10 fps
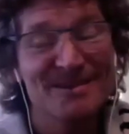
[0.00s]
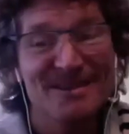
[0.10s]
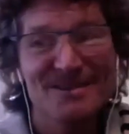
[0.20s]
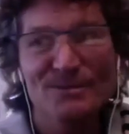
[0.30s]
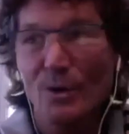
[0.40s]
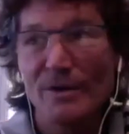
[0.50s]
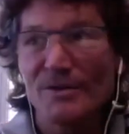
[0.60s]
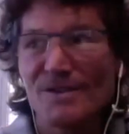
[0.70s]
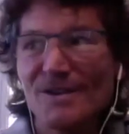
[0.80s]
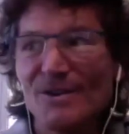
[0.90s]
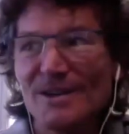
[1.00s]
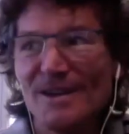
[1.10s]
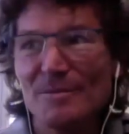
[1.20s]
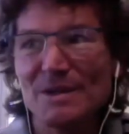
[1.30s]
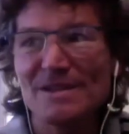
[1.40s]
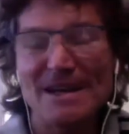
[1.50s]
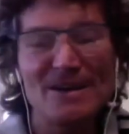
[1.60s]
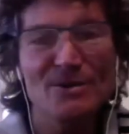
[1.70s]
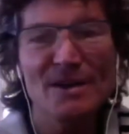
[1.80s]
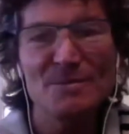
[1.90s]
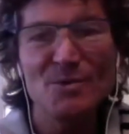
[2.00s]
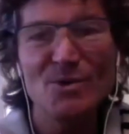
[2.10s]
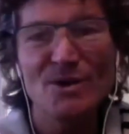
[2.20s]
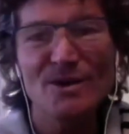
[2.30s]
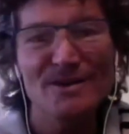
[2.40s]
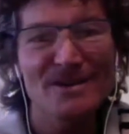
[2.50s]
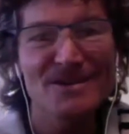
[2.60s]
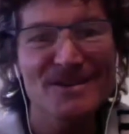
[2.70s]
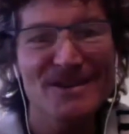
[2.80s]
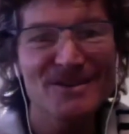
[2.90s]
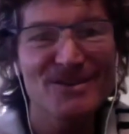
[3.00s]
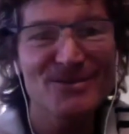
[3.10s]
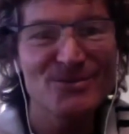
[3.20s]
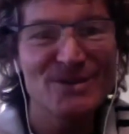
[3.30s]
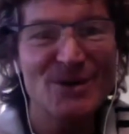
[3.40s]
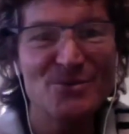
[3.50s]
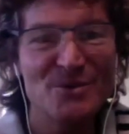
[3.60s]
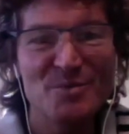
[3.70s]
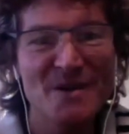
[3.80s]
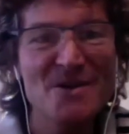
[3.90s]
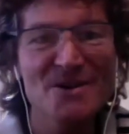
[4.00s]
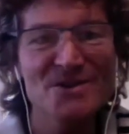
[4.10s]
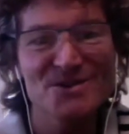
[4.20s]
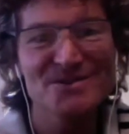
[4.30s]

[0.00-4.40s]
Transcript: It's the only game in town anymore. It's like if we don't, we perish,